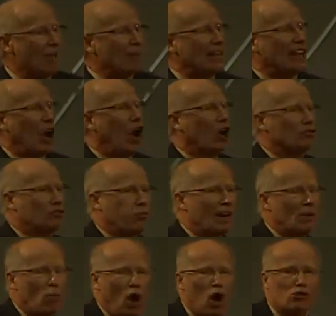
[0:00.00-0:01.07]
And because
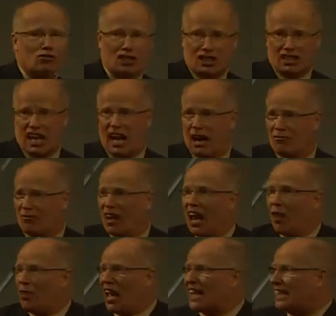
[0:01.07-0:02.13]
we want
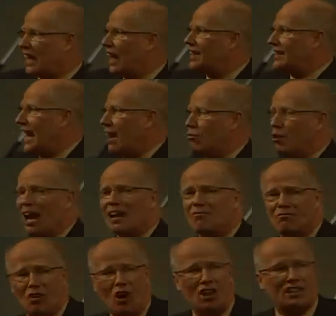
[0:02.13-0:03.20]
stuff, they cut down
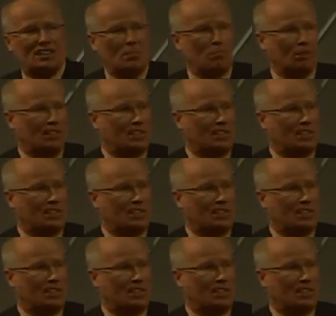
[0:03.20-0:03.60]
rainforest in